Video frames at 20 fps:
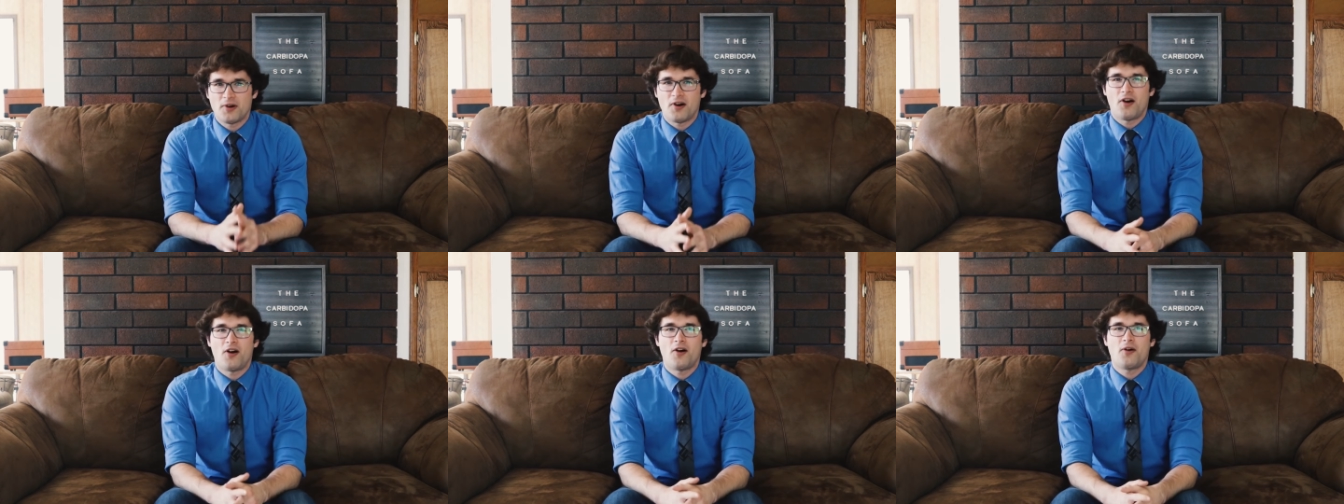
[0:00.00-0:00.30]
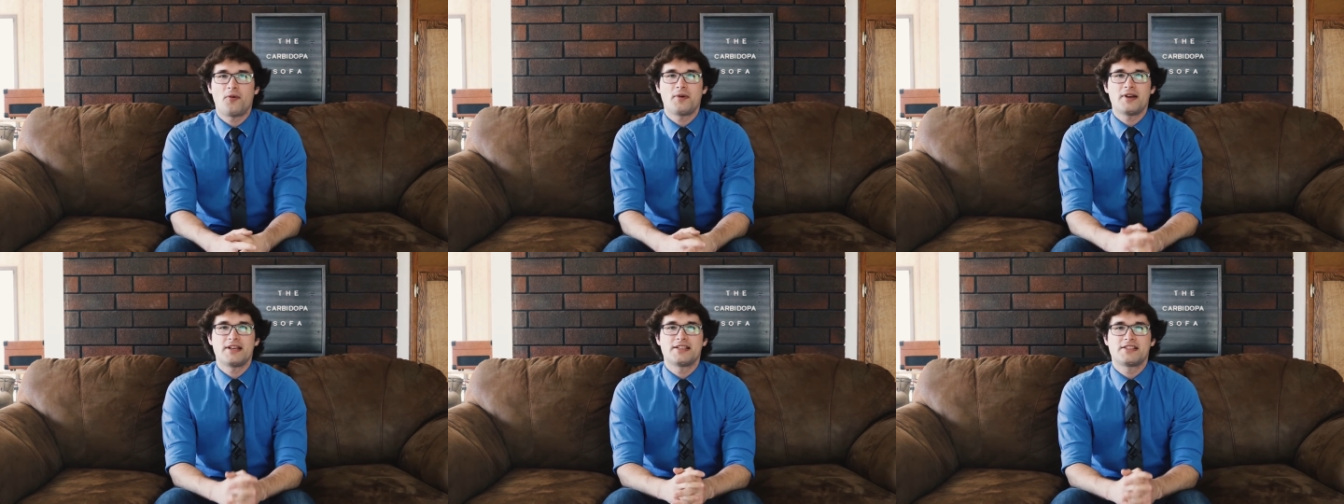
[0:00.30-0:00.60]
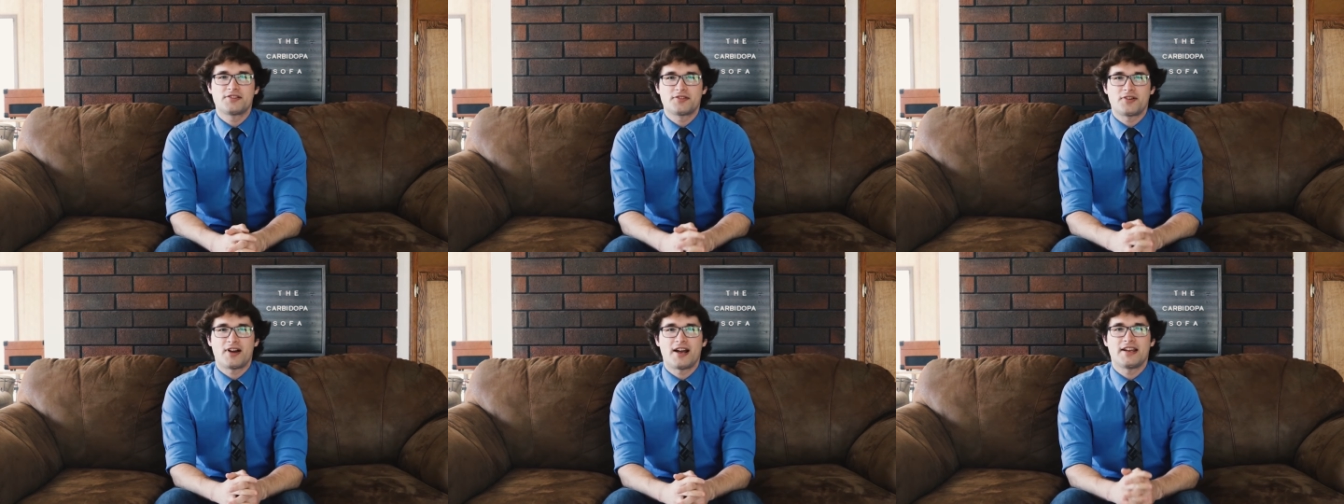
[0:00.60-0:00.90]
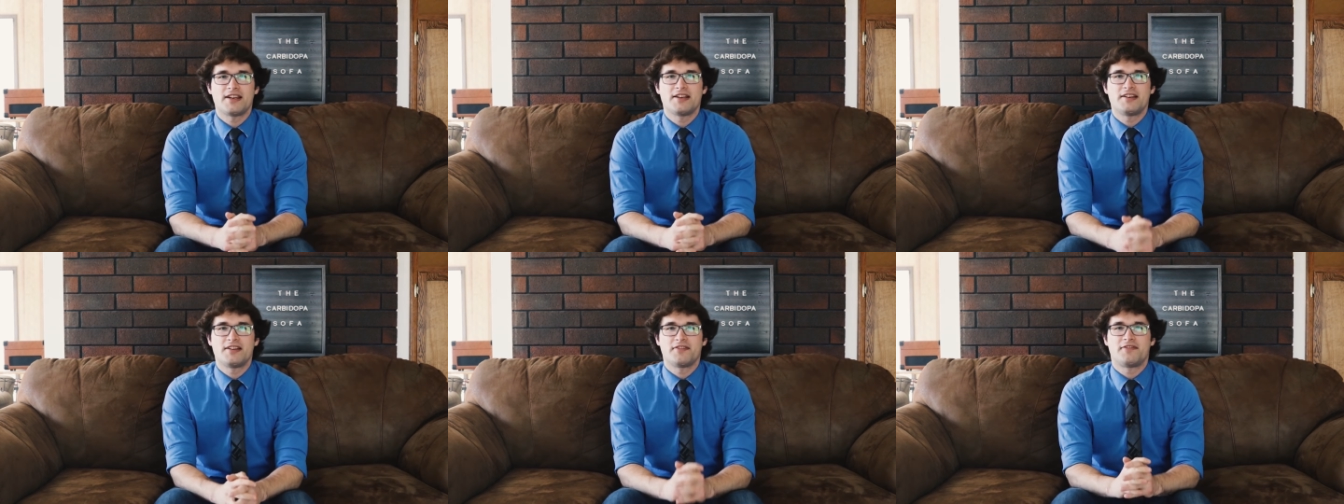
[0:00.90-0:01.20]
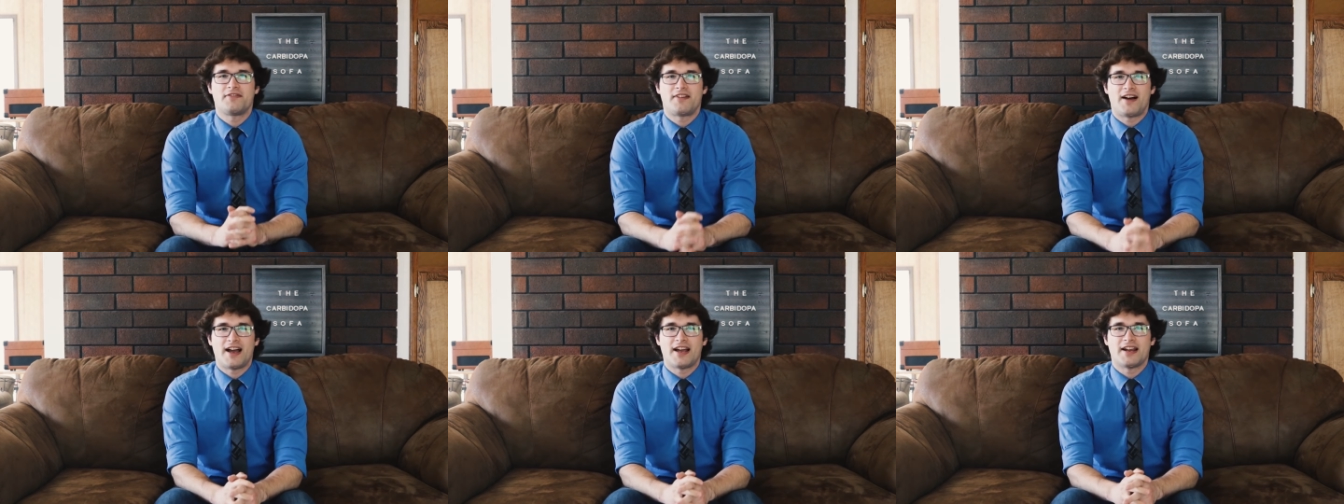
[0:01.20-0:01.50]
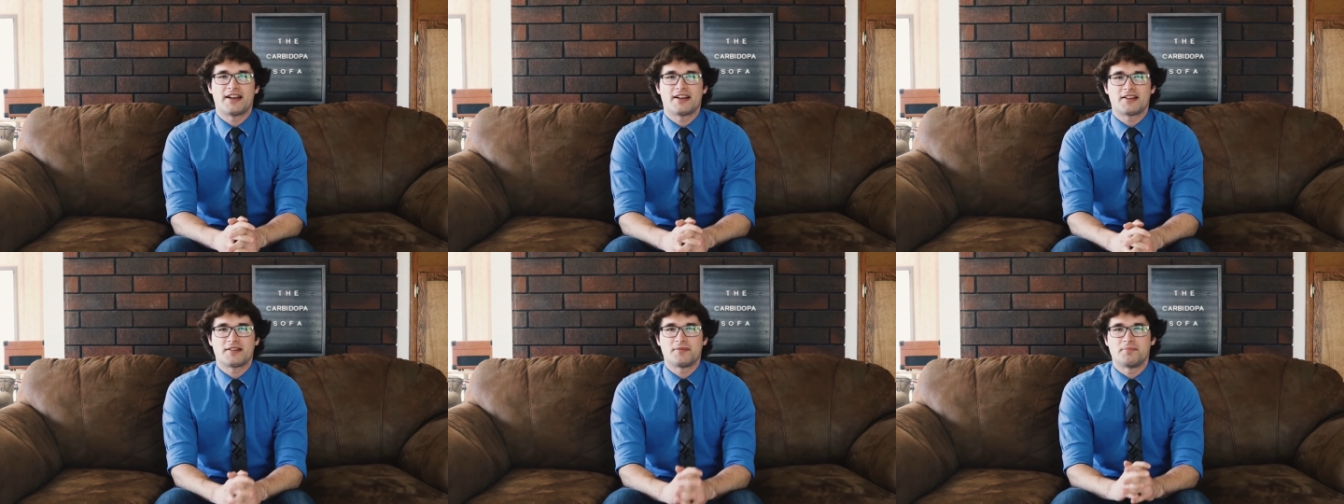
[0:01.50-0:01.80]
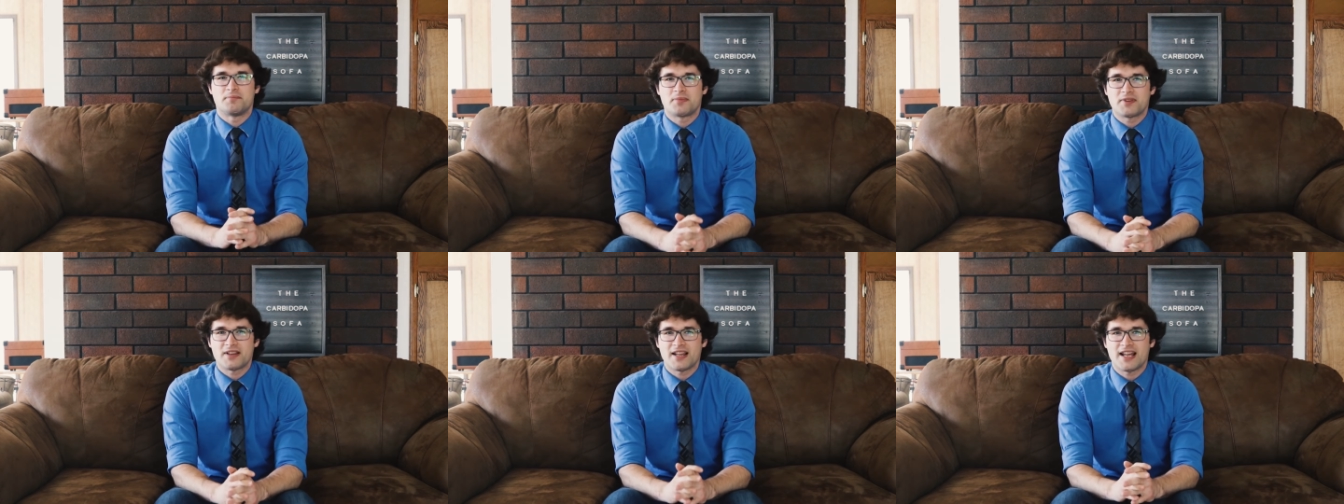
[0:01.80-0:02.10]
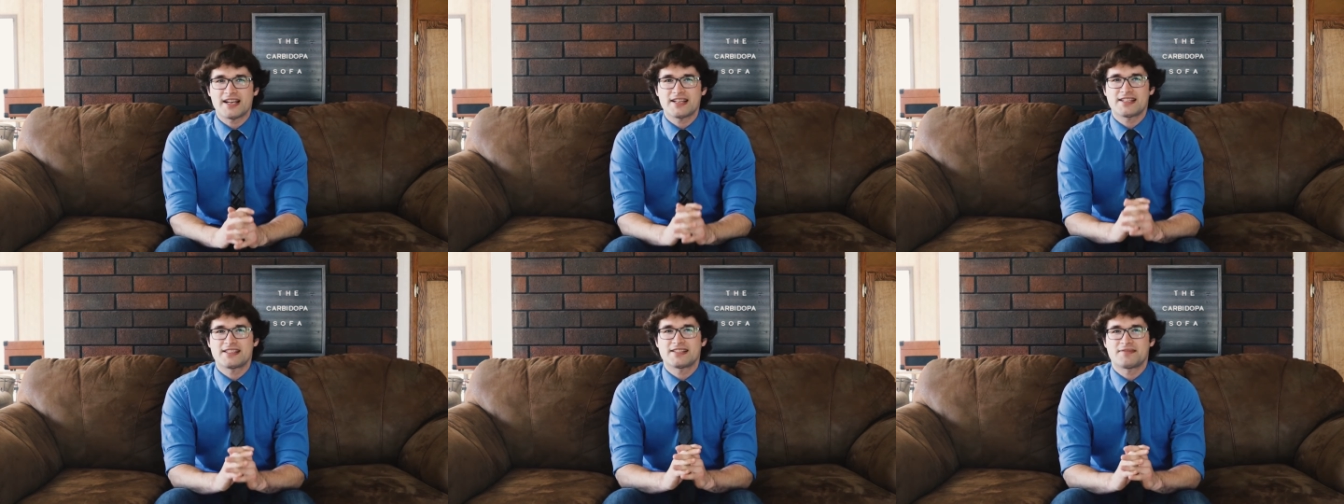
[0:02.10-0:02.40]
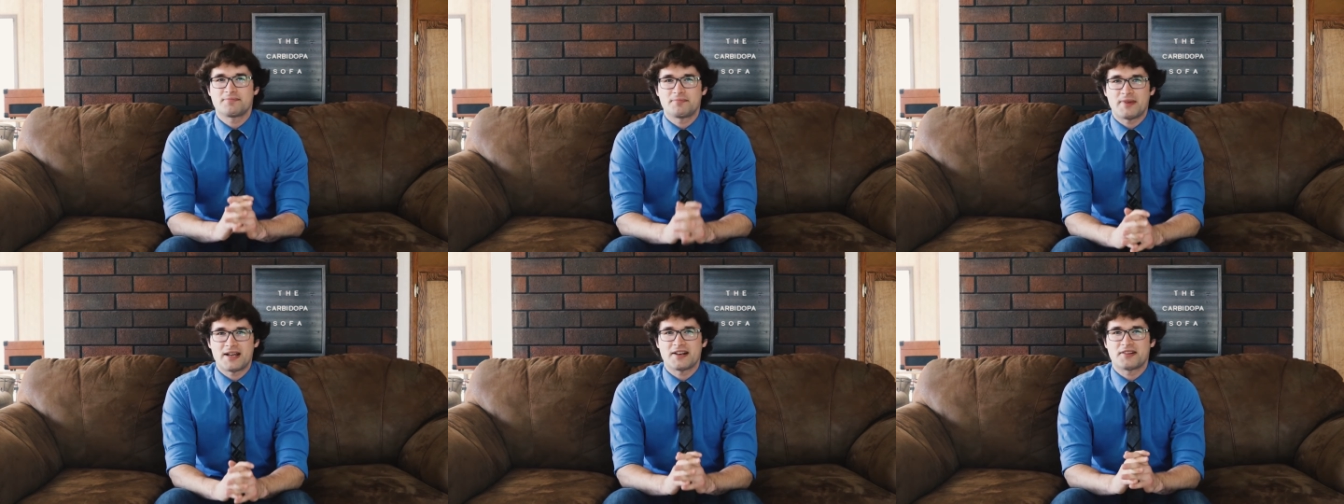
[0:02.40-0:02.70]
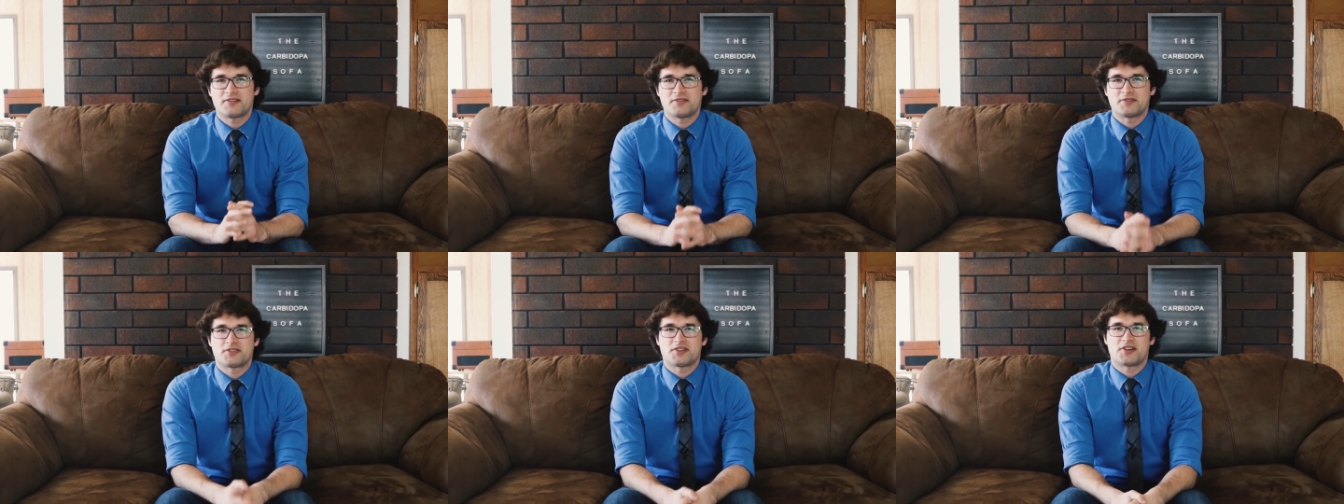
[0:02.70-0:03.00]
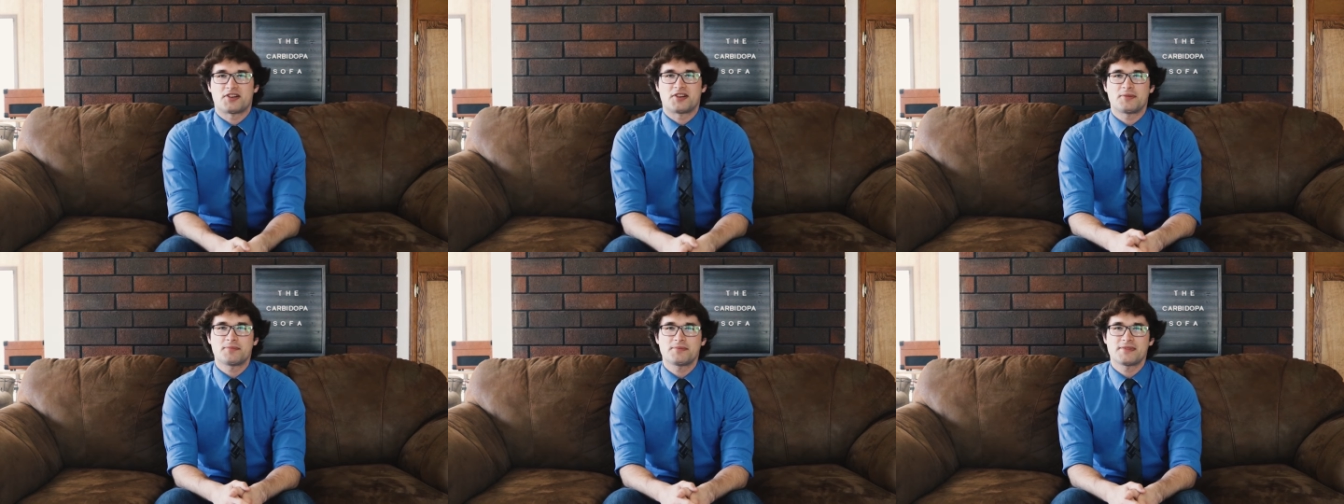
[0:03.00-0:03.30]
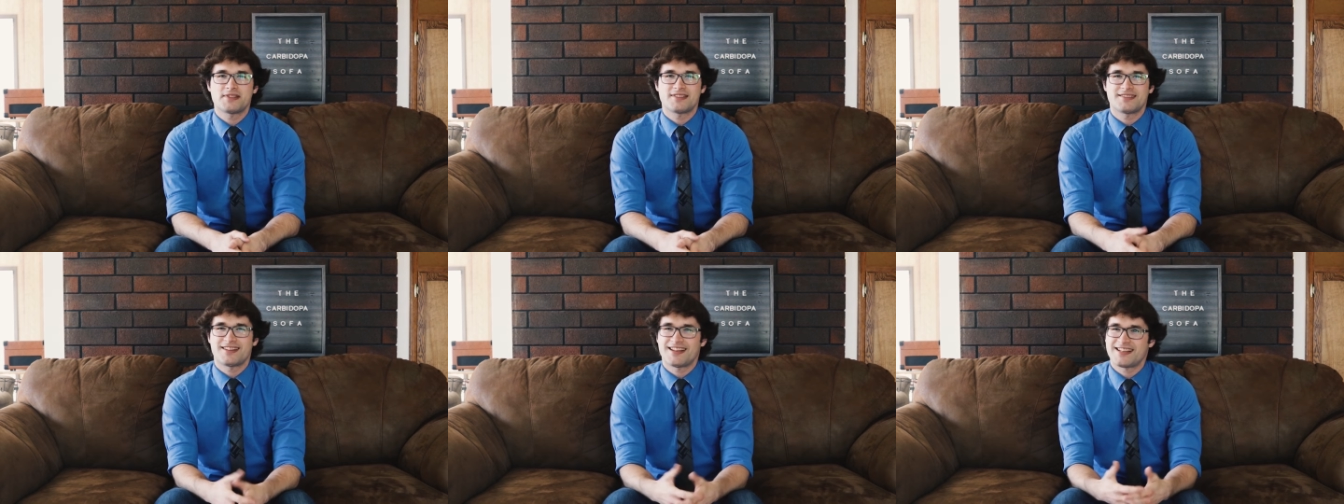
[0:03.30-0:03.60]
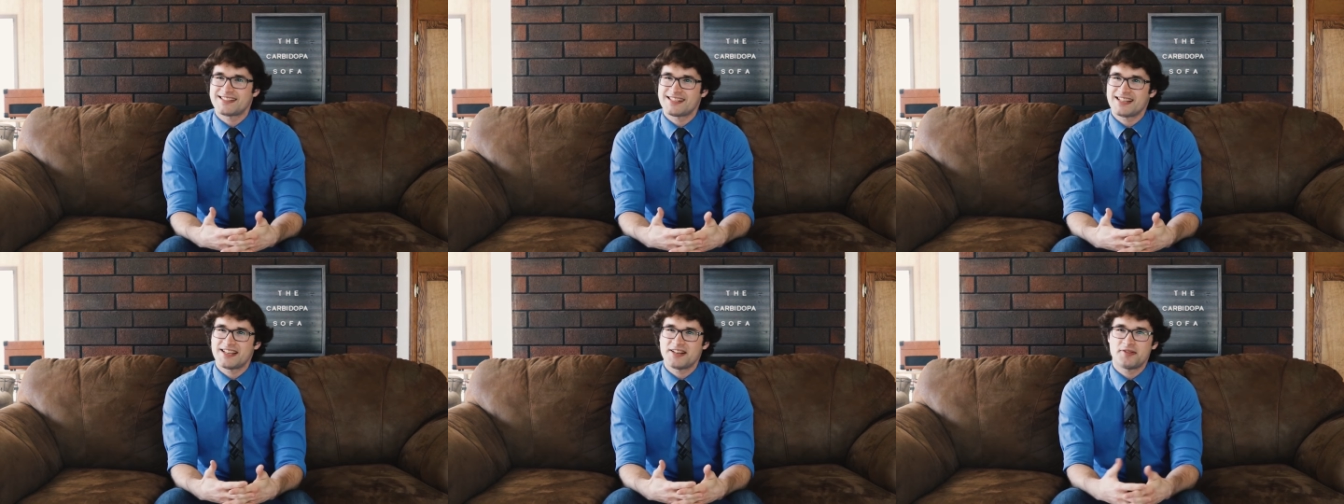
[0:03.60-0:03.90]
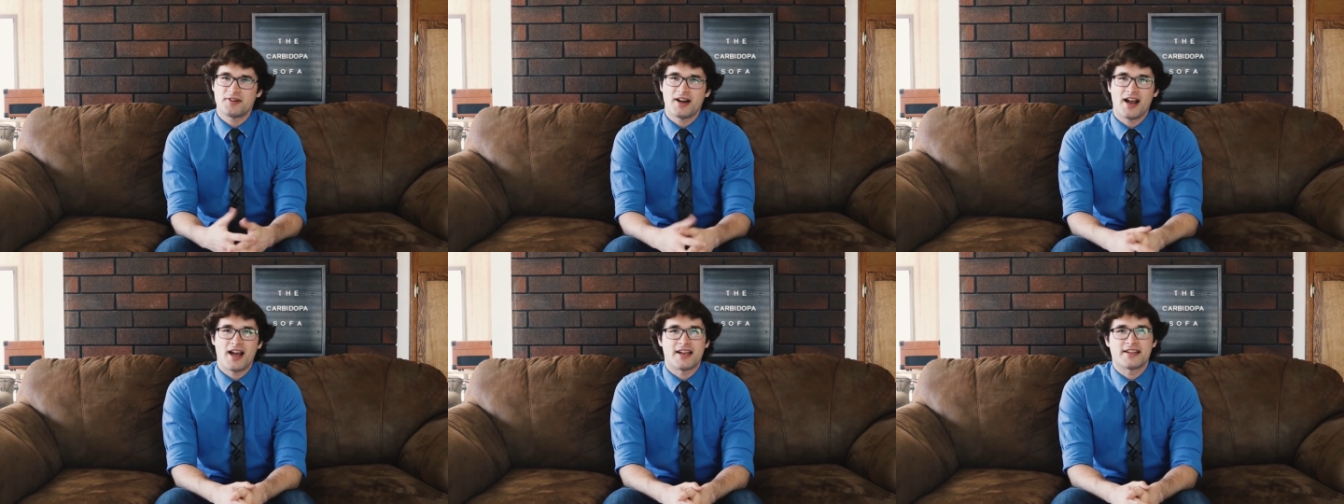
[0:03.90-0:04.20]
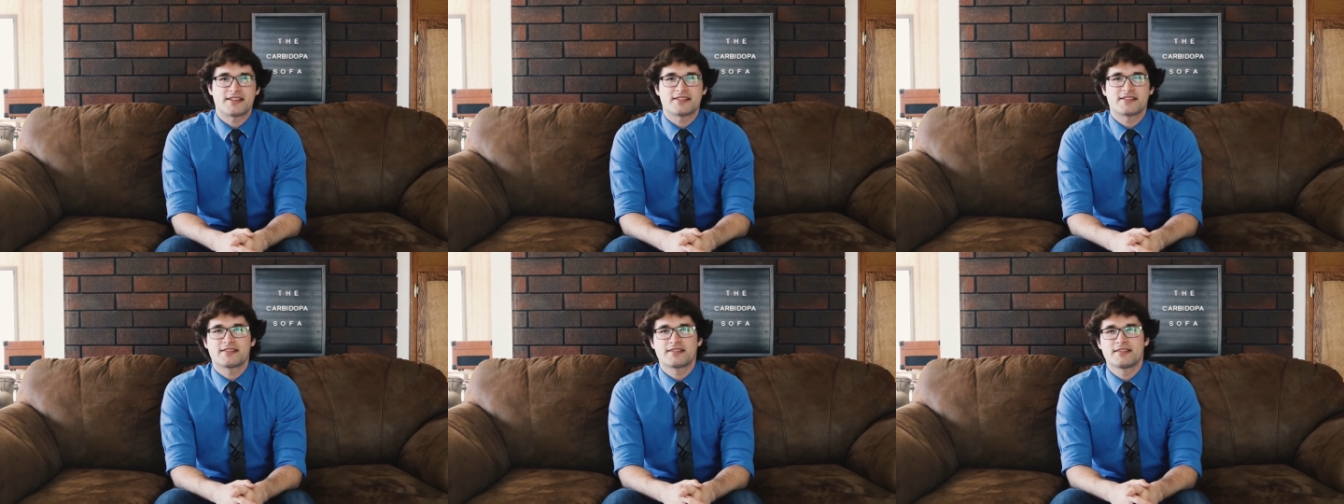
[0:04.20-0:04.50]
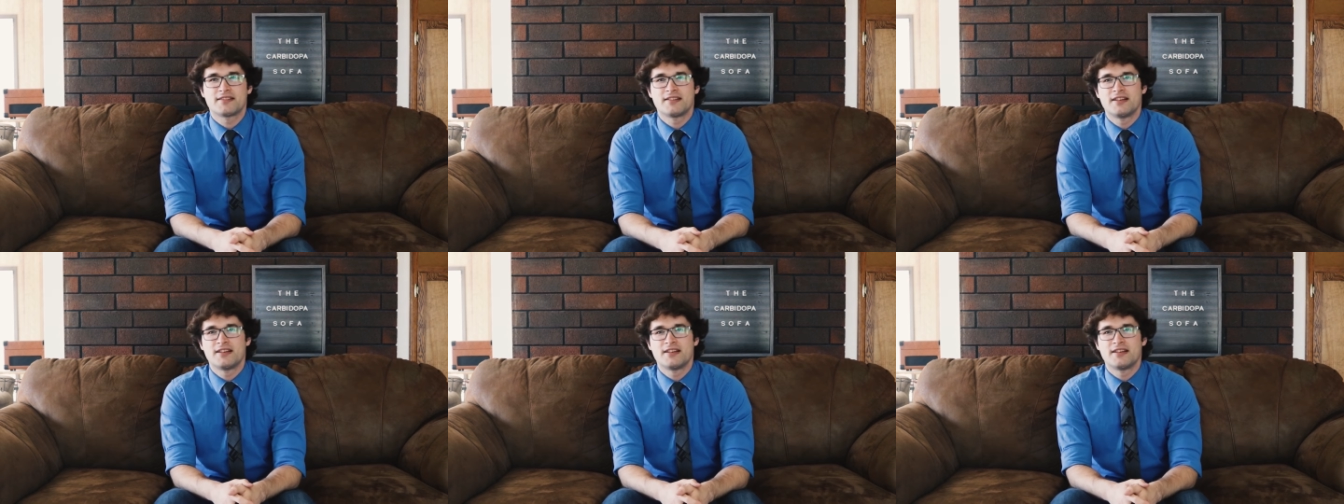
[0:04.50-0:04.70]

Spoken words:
always try to define complex medical terms as they arise.